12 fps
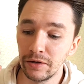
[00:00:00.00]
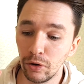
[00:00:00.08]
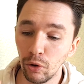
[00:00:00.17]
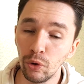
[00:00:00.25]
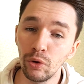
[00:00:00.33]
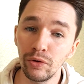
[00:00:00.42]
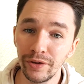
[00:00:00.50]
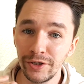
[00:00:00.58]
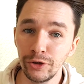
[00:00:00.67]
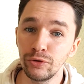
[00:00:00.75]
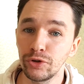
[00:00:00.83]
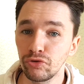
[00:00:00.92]
all the
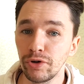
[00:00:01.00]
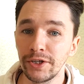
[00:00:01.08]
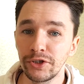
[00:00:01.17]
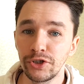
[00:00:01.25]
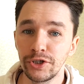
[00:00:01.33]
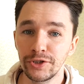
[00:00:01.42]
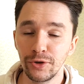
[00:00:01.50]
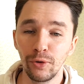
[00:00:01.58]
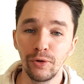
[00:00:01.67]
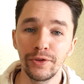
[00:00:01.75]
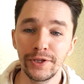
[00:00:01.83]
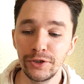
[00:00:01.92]
new strategies,
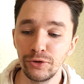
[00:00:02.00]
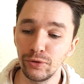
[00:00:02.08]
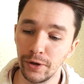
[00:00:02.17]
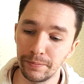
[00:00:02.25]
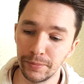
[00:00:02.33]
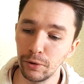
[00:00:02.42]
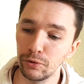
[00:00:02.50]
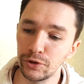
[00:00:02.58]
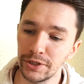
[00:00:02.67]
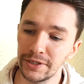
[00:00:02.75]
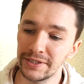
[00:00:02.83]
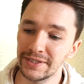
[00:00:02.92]
all the new
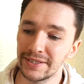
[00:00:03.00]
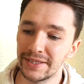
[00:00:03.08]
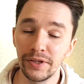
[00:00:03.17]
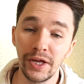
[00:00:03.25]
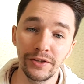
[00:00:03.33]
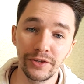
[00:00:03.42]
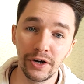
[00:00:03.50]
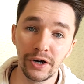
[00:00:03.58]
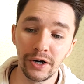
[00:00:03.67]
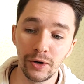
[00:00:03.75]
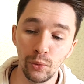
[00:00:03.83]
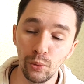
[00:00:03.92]
approaches that
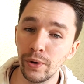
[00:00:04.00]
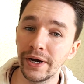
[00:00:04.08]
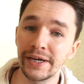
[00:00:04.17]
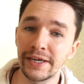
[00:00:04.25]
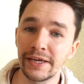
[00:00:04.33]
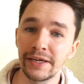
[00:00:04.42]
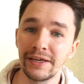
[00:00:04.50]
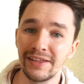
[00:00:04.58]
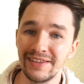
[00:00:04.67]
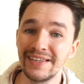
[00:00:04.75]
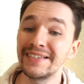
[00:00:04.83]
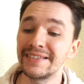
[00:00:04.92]
are working
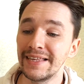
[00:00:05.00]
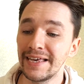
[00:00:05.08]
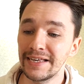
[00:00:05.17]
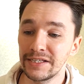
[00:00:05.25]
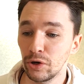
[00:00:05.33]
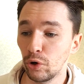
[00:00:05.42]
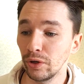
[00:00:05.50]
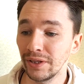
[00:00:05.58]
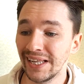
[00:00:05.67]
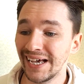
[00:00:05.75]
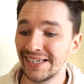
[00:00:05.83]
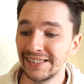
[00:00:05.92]
these days
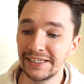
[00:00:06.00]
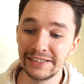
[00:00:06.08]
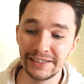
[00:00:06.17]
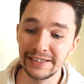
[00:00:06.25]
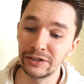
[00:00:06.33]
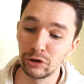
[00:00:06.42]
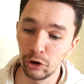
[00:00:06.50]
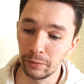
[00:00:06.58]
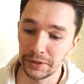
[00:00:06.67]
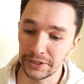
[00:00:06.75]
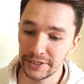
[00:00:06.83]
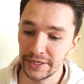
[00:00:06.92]
online in
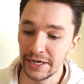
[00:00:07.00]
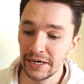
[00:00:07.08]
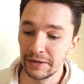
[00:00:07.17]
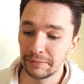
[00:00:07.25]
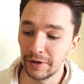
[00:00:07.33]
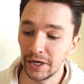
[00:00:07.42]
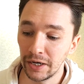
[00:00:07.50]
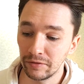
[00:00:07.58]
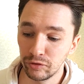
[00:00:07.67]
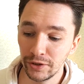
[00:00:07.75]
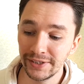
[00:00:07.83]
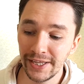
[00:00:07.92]
e-commerce.
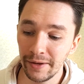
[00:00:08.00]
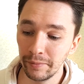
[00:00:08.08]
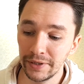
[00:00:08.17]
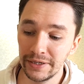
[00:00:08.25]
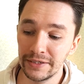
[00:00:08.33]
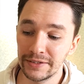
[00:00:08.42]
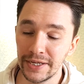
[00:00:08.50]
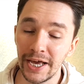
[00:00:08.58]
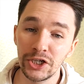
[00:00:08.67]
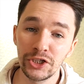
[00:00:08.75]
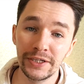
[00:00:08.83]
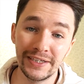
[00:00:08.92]
Fred Lam is
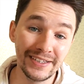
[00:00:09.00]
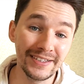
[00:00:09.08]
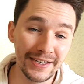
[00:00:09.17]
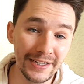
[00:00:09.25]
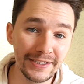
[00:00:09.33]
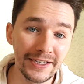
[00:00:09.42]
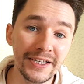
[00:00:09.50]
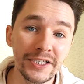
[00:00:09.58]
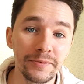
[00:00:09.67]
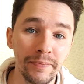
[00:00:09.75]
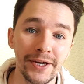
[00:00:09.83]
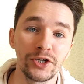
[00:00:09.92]
his
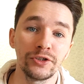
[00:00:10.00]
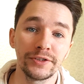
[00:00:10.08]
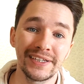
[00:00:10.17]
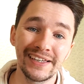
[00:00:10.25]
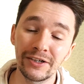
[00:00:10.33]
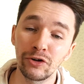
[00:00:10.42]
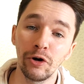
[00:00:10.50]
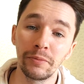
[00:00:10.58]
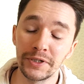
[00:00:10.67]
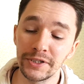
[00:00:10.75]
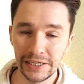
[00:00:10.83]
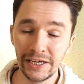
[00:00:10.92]
specialty
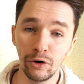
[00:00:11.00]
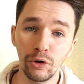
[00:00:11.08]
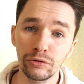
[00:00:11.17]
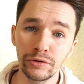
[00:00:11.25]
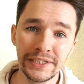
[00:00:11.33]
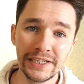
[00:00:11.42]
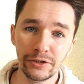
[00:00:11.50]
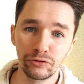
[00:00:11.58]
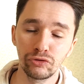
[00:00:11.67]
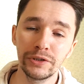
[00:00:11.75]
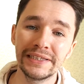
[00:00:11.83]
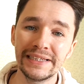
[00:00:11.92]
e-commerce. He already
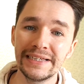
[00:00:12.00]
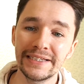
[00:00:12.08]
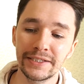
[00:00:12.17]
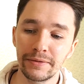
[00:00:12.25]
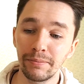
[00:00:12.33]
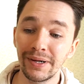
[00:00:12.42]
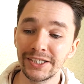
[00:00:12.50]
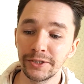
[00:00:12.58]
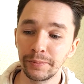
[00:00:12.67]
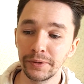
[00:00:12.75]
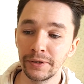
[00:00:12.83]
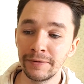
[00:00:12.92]
released
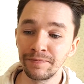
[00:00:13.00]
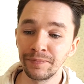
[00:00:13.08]
multiple